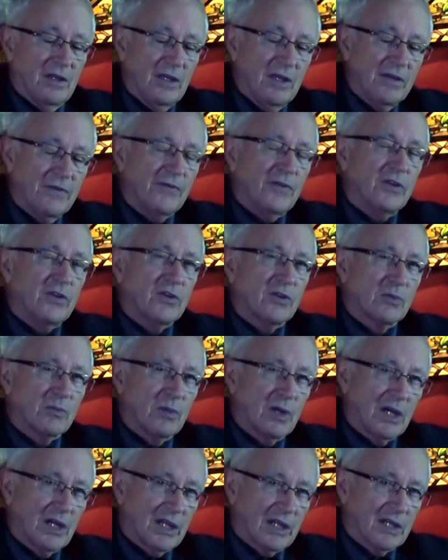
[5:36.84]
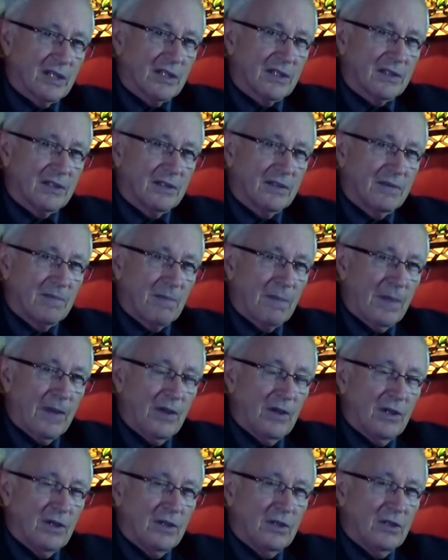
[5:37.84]
If in your mind
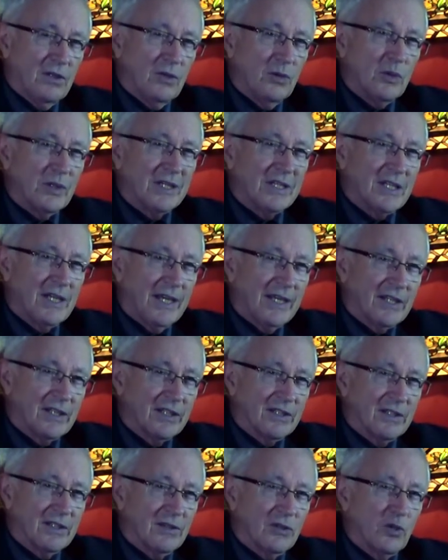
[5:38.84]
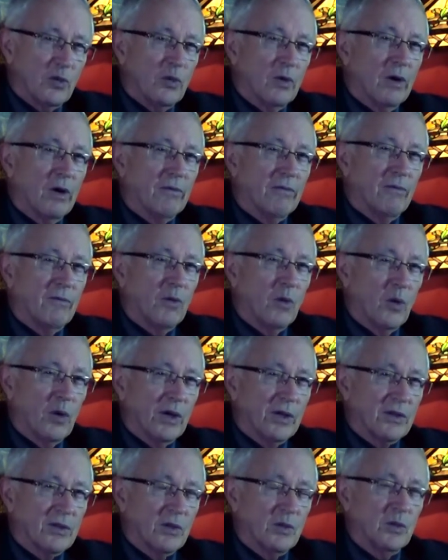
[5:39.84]
you intended to
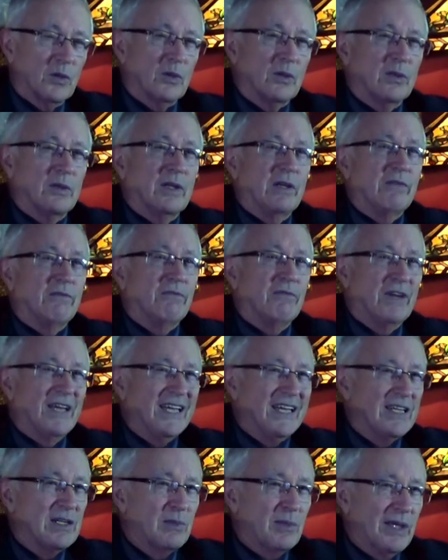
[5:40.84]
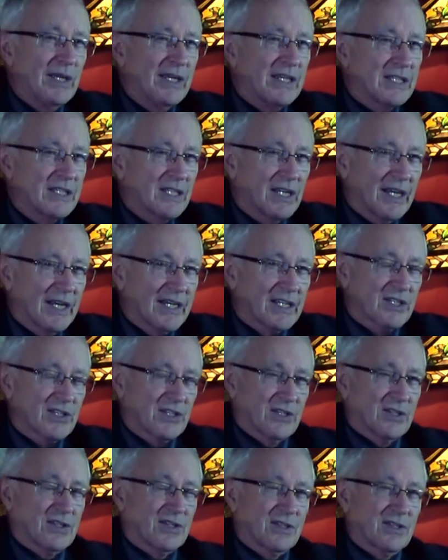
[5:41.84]
evade paying
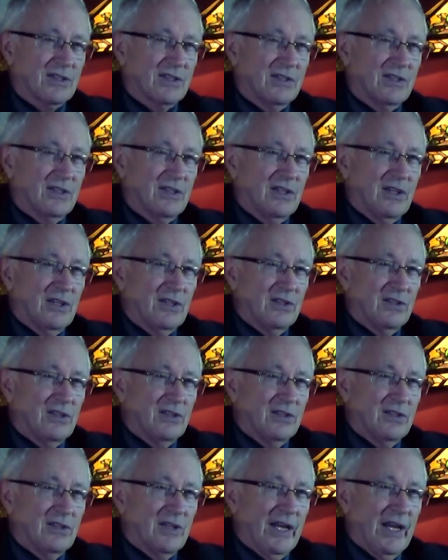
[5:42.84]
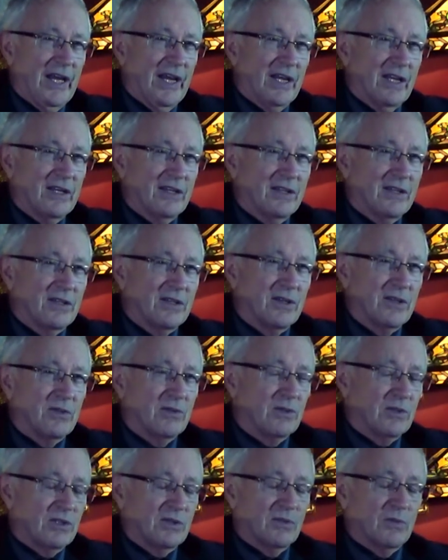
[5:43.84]
taxes
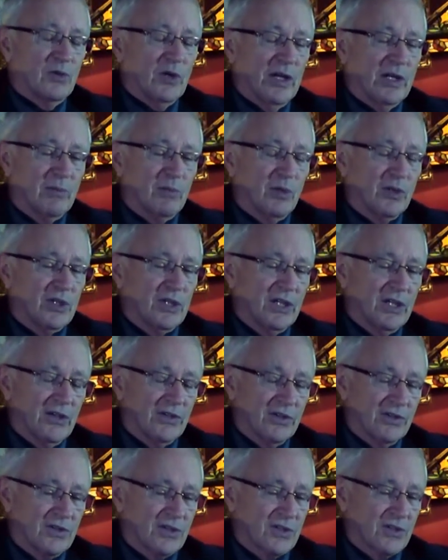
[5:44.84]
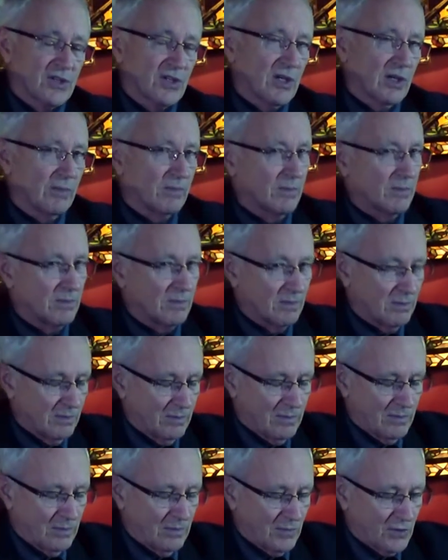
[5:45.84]
and try to put together
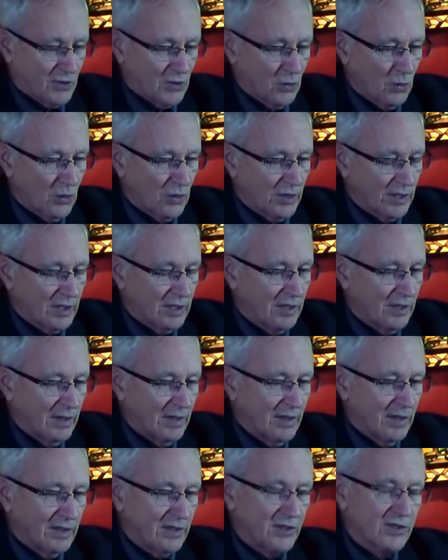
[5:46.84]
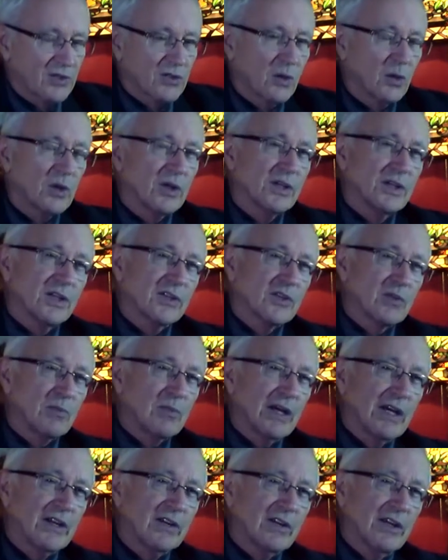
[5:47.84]
some story, the story doesn't
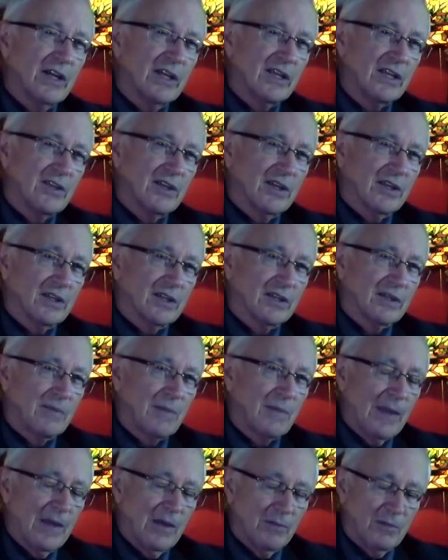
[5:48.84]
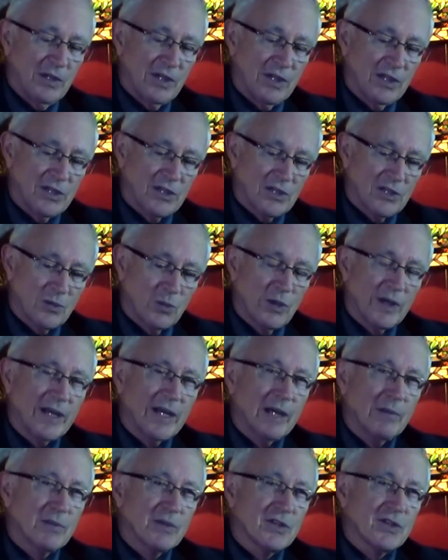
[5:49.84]
matter anything, because it's what
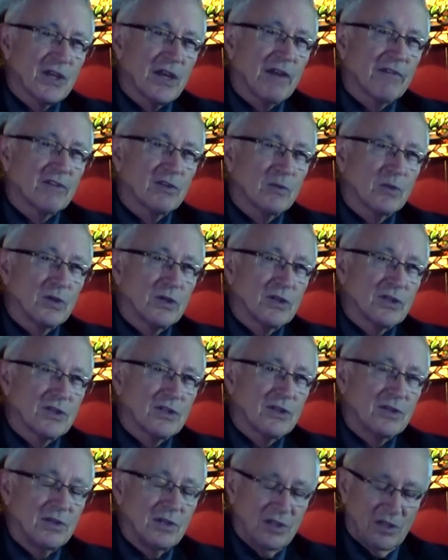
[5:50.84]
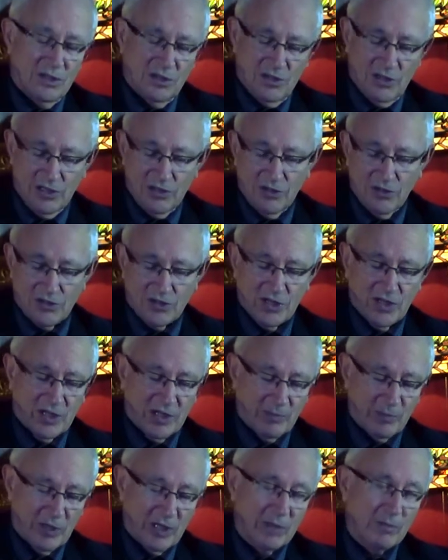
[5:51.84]
happens afterwards. Did you set
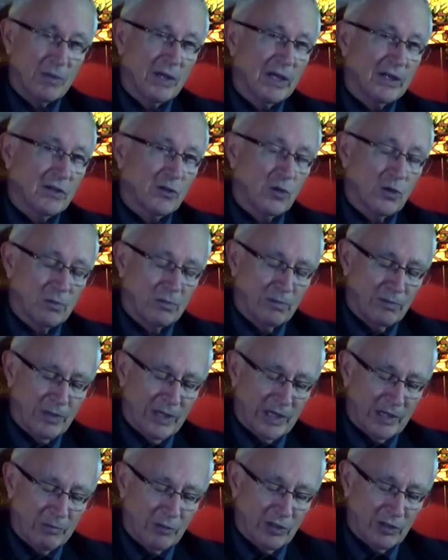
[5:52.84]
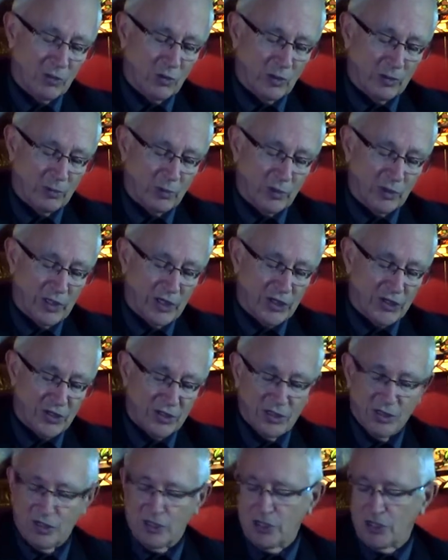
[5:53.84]
up that Panama
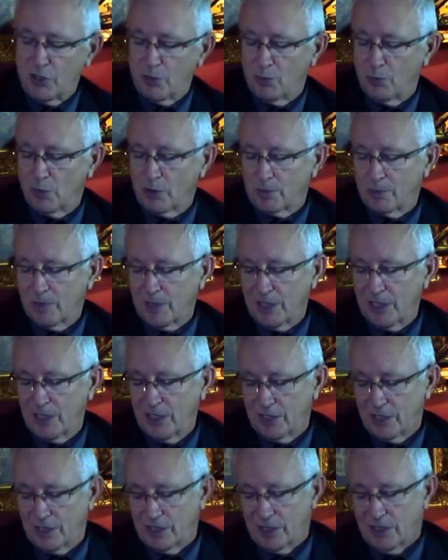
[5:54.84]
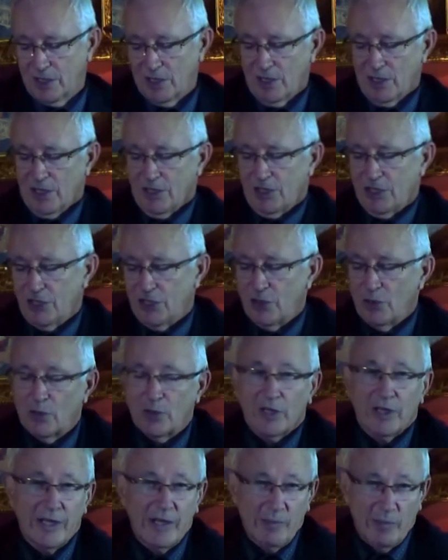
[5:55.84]
corporation? Did you put money in it? Did you
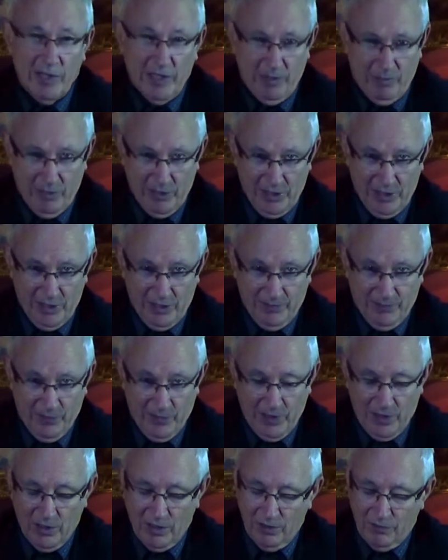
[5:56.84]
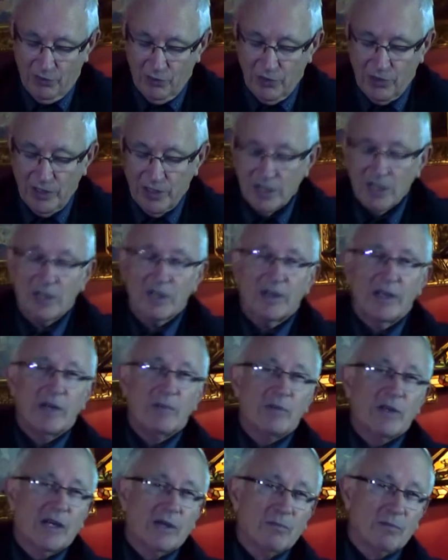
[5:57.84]
claim that money? If you didn't
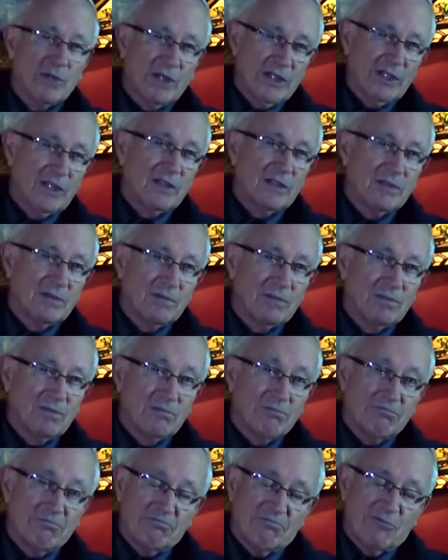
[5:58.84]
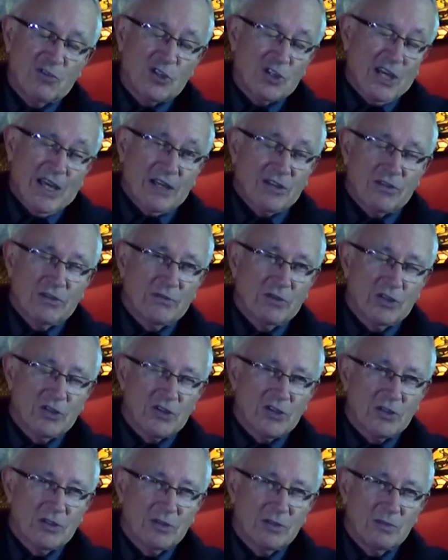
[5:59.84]
claim that money, it's tax
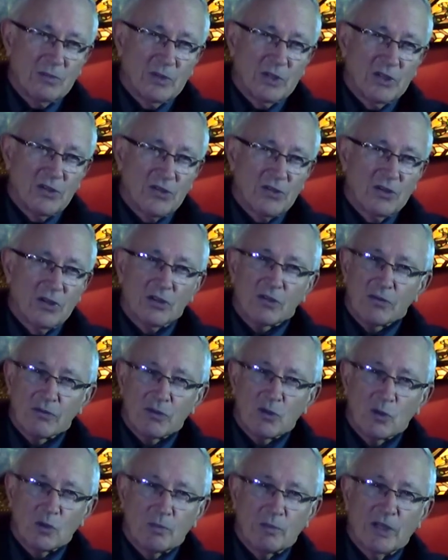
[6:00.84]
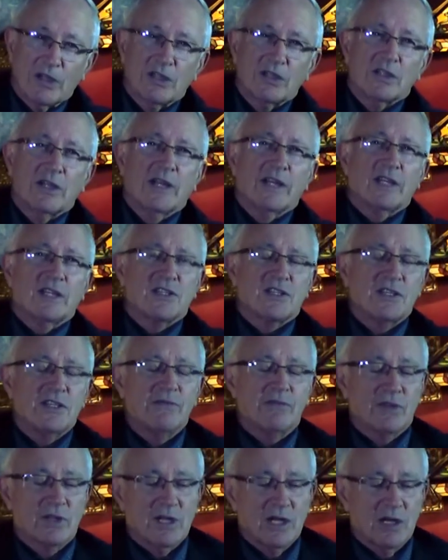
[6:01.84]
evasion, because you ought to have known better, and it's even